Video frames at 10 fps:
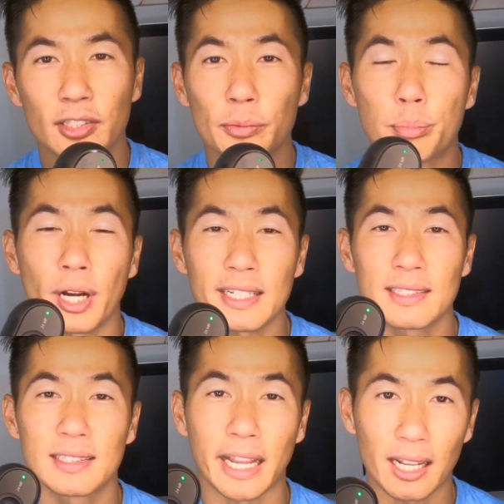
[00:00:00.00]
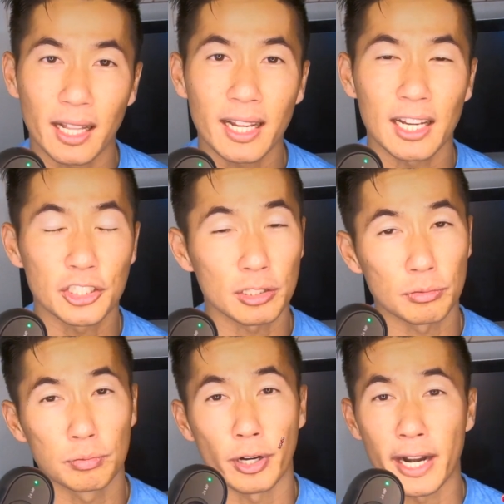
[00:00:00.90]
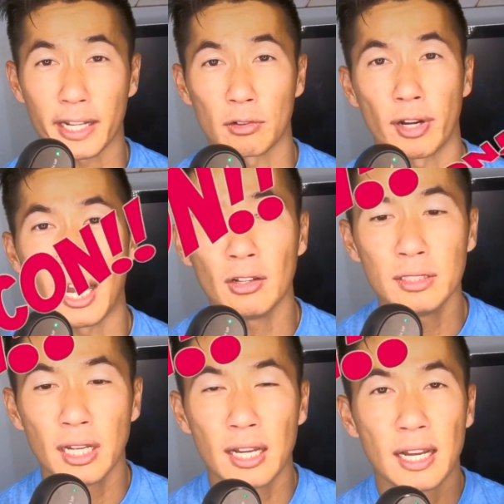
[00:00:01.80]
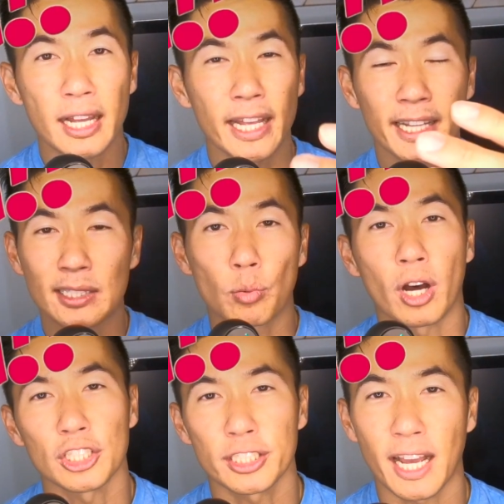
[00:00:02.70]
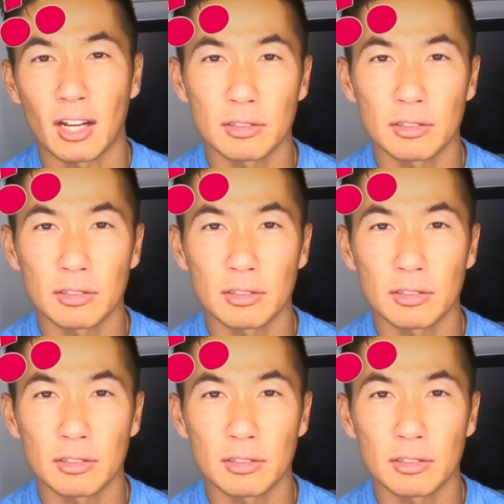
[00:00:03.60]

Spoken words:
So in bright daylight, as you're riding around, it gets washed out.